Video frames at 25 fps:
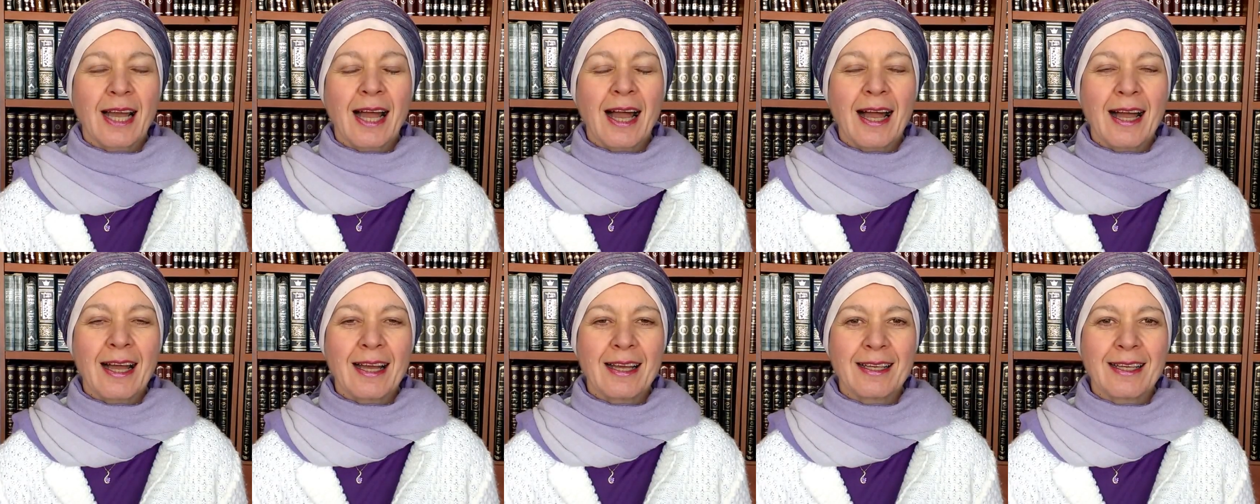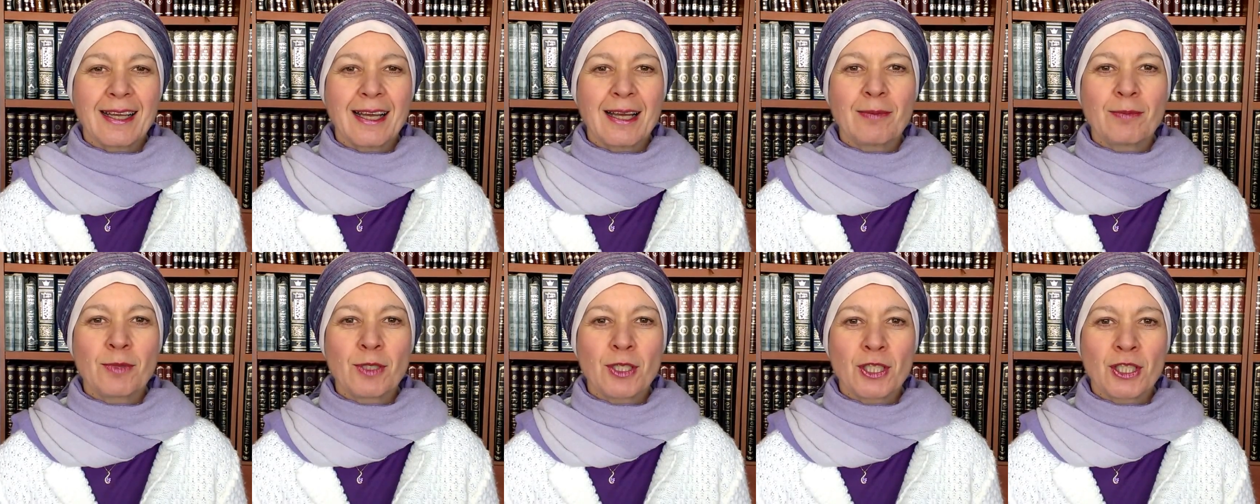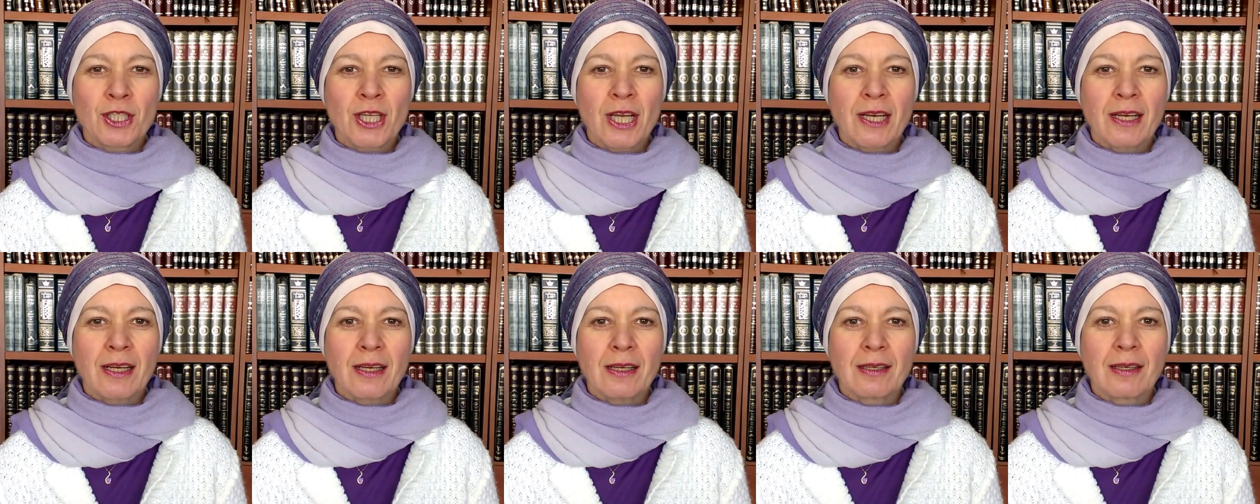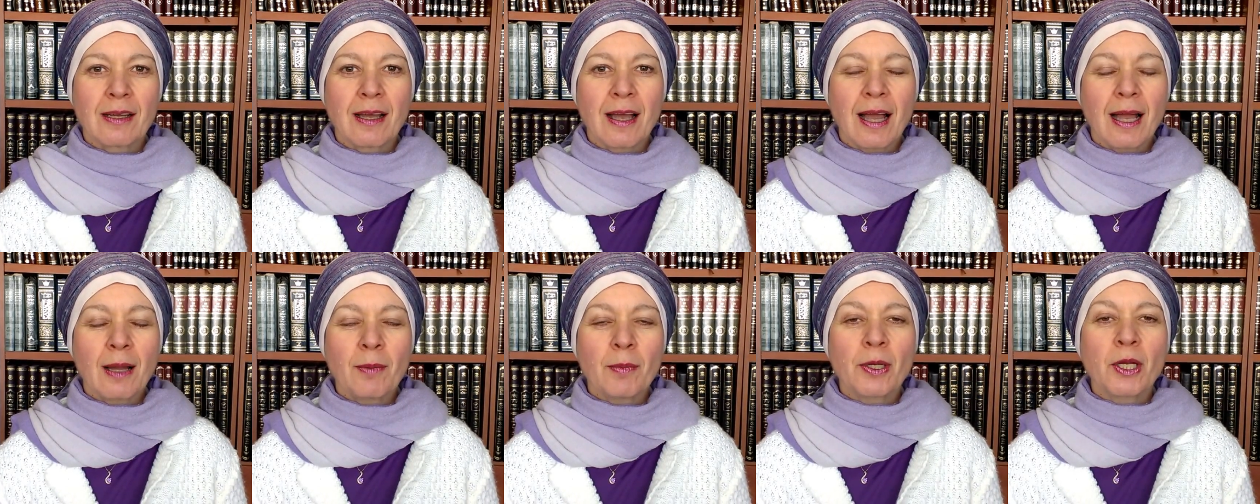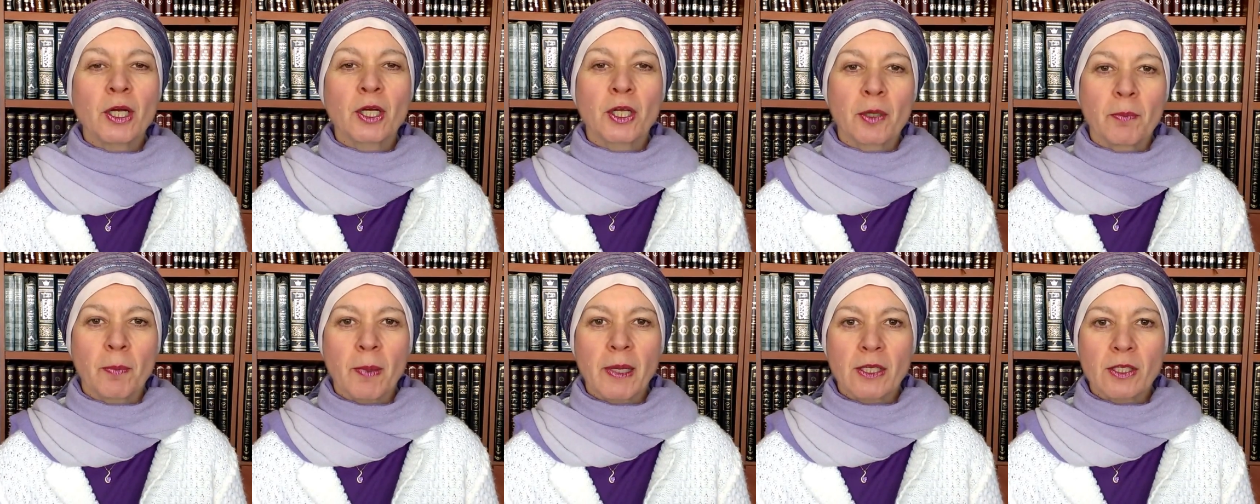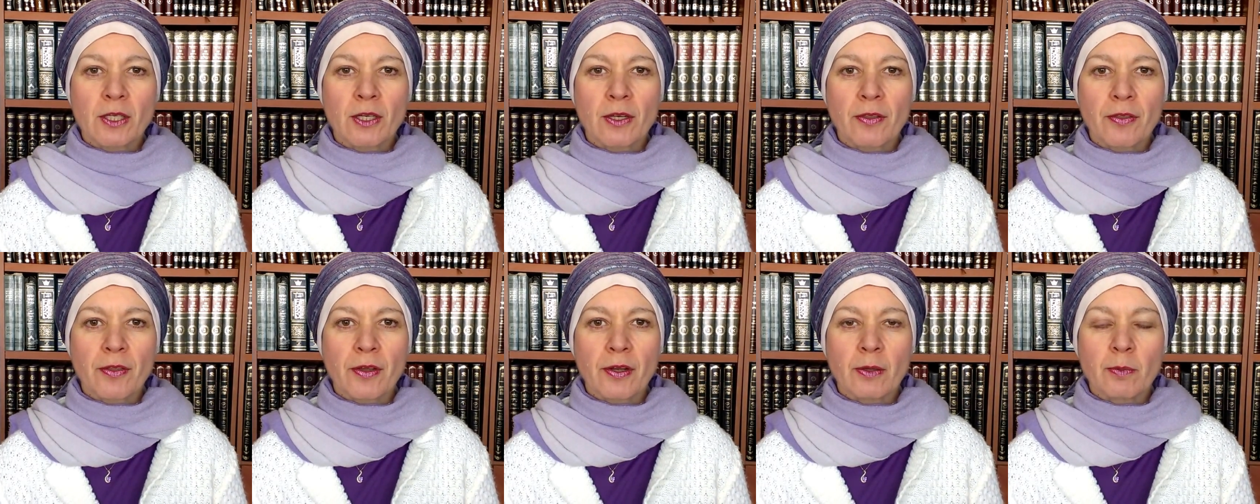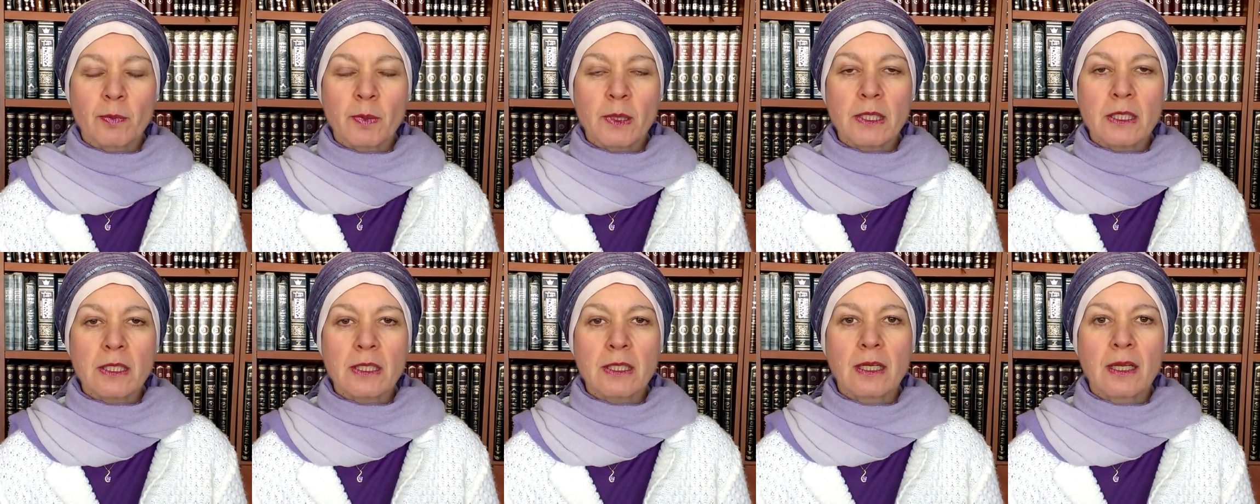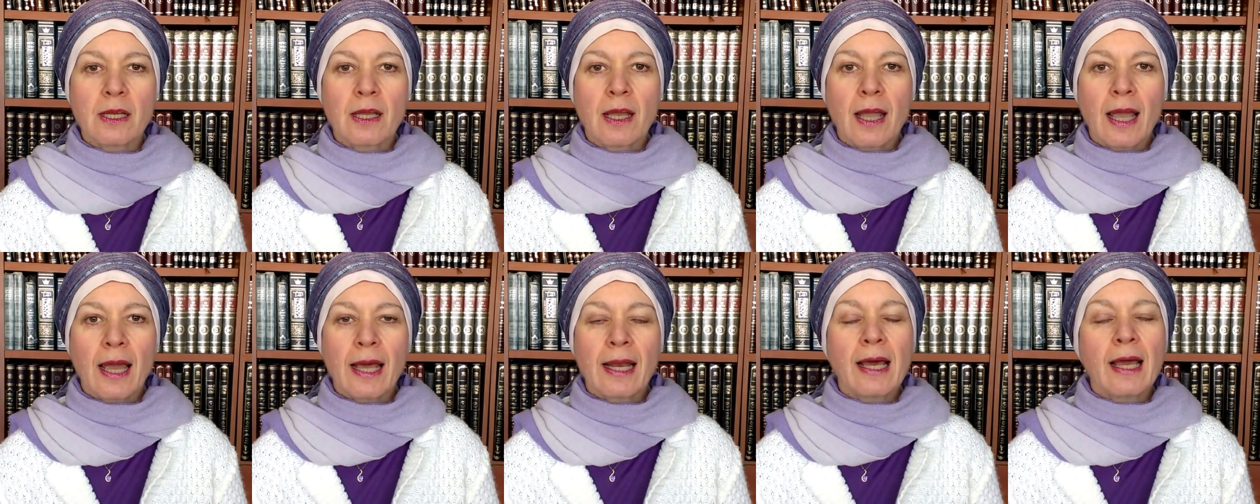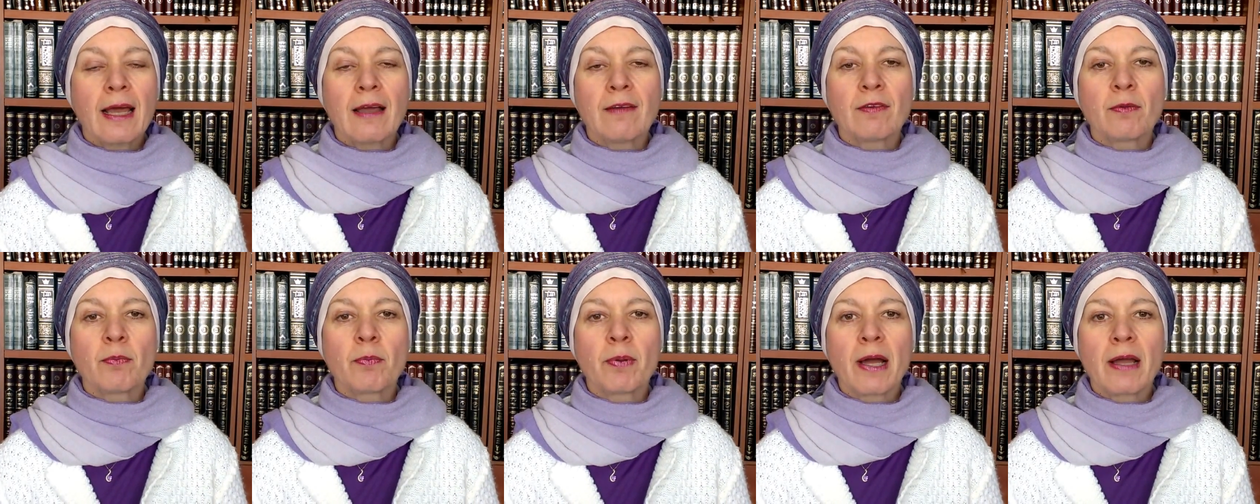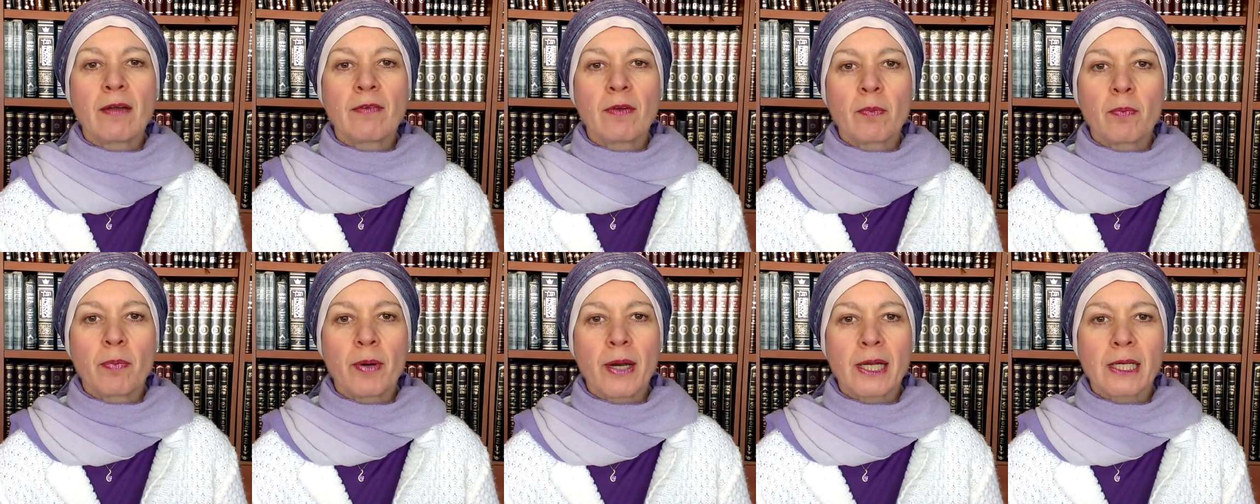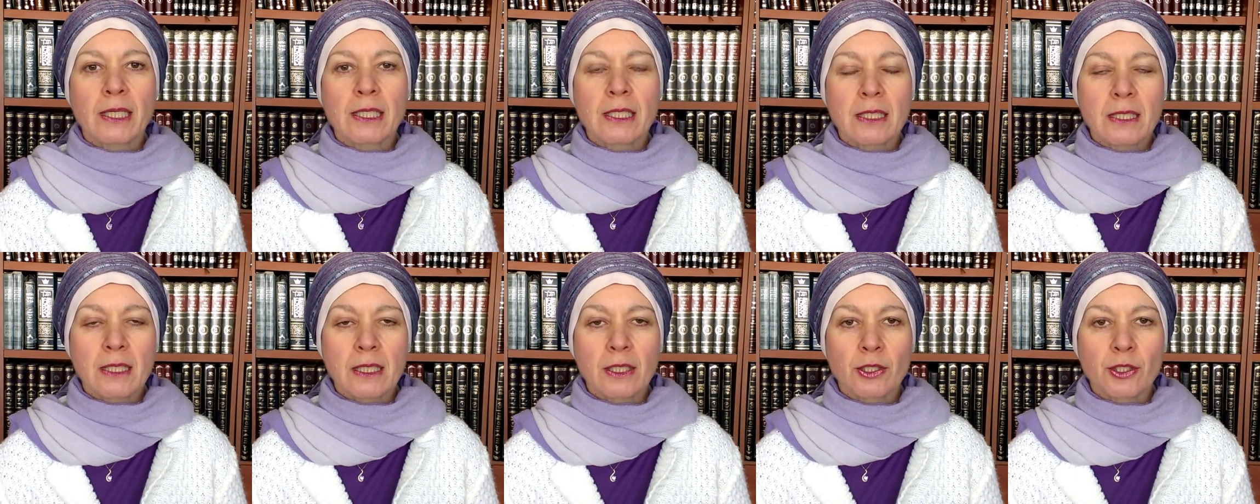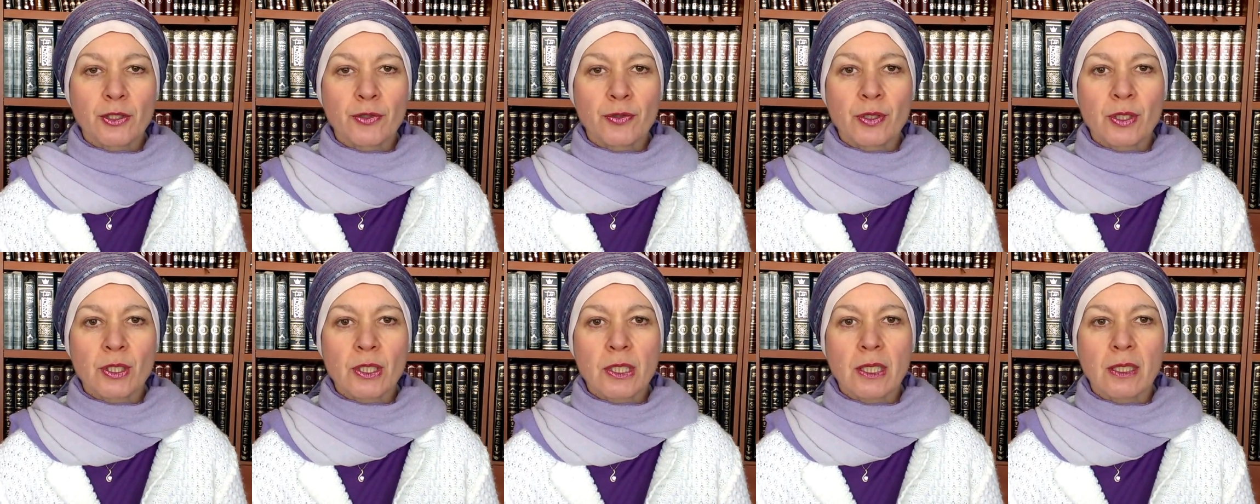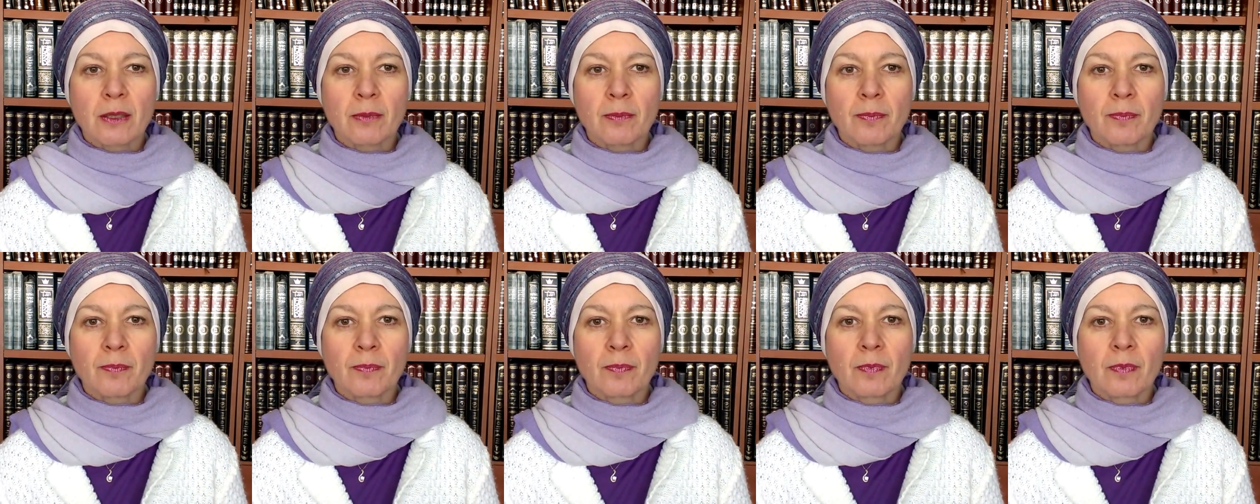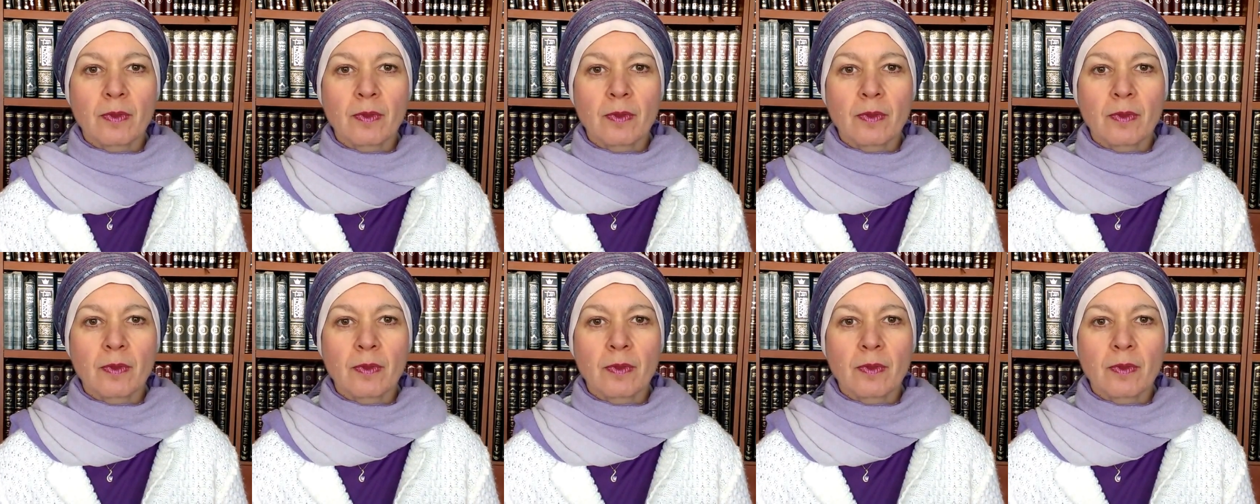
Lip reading: Hi, I'm Shoshanah. I'm an occupational therapist and I have a private practice in Jerusalem.